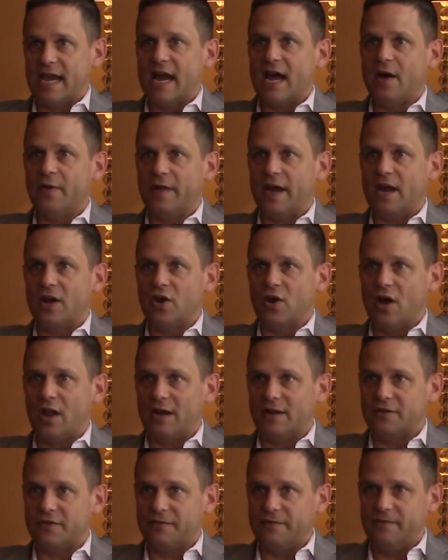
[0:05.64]
how that
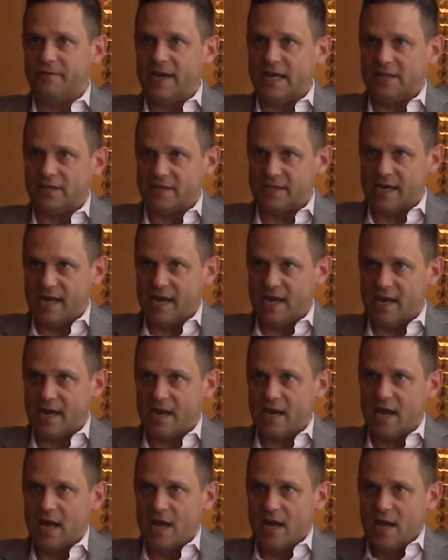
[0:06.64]
knowledge fits
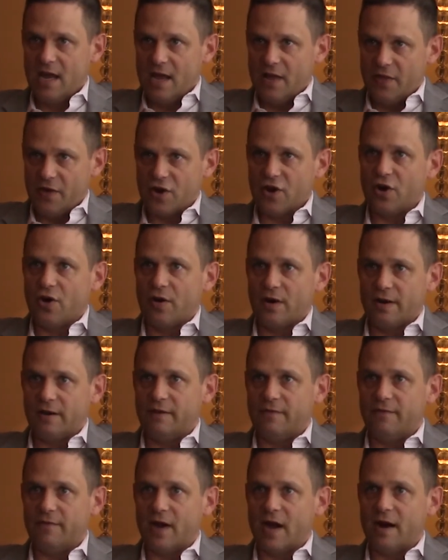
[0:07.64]
in the current
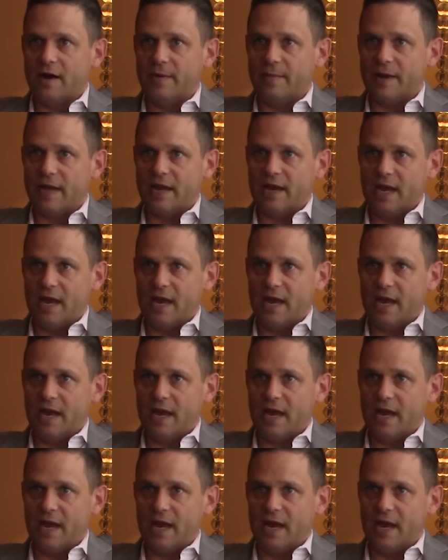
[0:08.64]
environment